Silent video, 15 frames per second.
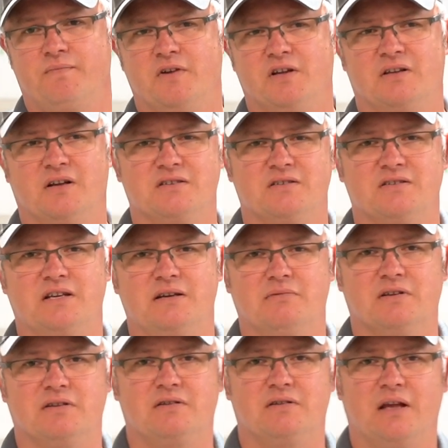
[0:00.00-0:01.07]
It doesn't seem
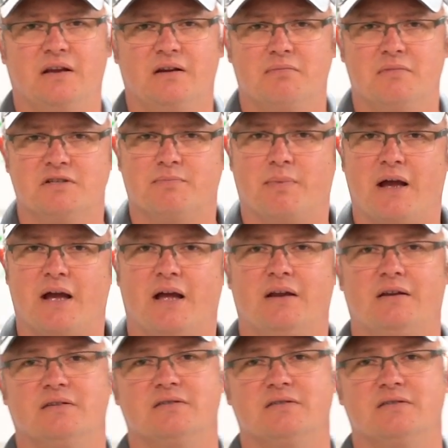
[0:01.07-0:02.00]
to ding them as bad